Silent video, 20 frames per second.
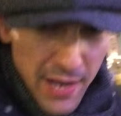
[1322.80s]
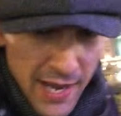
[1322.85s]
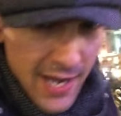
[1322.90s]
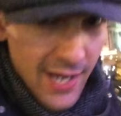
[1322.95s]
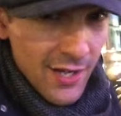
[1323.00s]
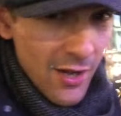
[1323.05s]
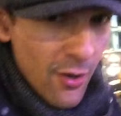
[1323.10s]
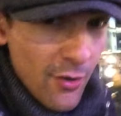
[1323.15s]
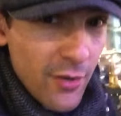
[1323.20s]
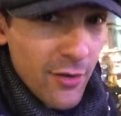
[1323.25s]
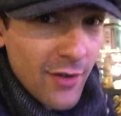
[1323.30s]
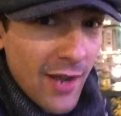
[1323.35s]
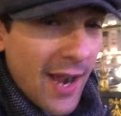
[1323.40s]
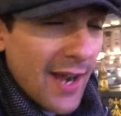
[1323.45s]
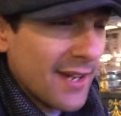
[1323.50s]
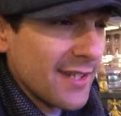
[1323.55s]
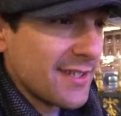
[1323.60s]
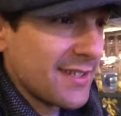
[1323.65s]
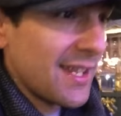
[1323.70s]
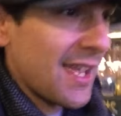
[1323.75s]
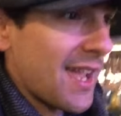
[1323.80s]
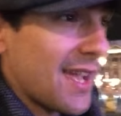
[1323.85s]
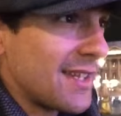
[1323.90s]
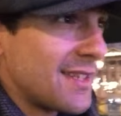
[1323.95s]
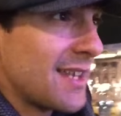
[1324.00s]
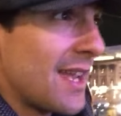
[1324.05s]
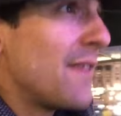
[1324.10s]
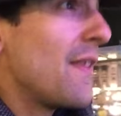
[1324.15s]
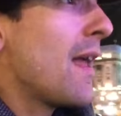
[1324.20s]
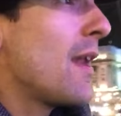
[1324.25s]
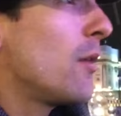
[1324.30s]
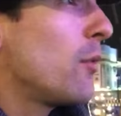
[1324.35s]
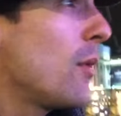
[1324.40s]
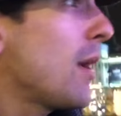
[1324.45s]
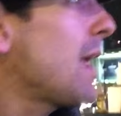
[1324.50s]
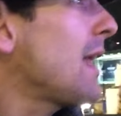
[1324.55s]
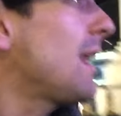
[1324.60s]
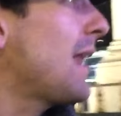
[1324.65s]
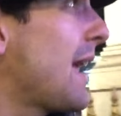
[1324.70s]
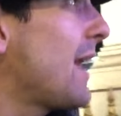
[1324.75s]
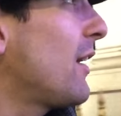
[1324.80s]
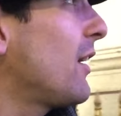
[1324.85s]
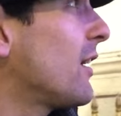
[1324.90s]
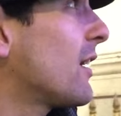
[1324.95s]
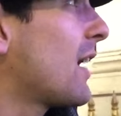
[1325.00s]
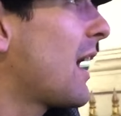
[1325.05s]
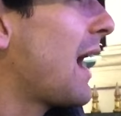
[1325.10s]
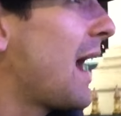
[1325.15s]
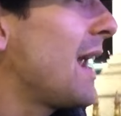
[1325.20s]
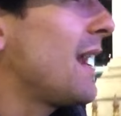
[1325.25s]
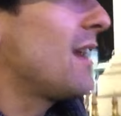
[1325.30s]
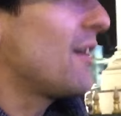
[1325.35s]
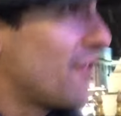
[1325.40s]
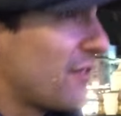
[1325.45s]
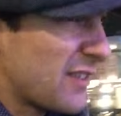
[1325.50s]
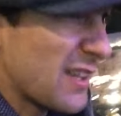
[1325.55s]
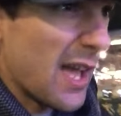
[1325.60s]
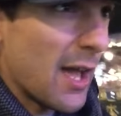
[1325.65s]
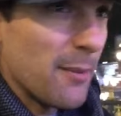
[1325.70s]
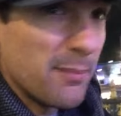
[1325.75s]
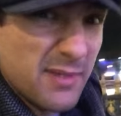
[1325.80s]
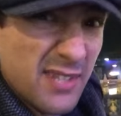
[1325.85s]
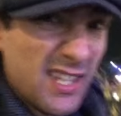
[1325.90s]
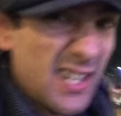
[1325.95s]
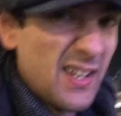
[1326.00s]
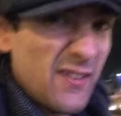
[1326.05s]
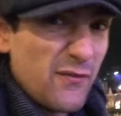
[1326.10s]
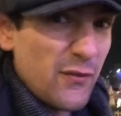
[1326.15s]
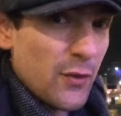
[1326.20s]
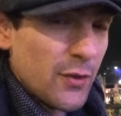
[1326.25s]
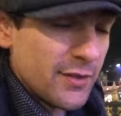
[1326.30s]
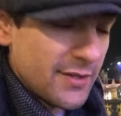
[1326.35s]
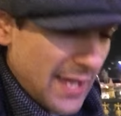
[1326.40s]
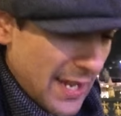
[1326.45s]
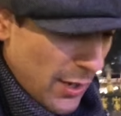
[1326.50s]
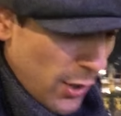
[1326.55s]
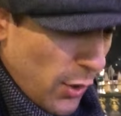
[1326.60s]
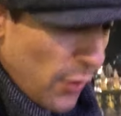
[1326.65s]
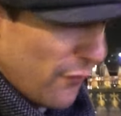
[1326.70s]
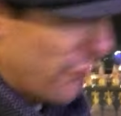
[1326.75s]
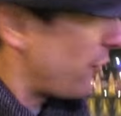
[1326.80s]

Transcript: be no United States. And then we later kind of helped to influence that whole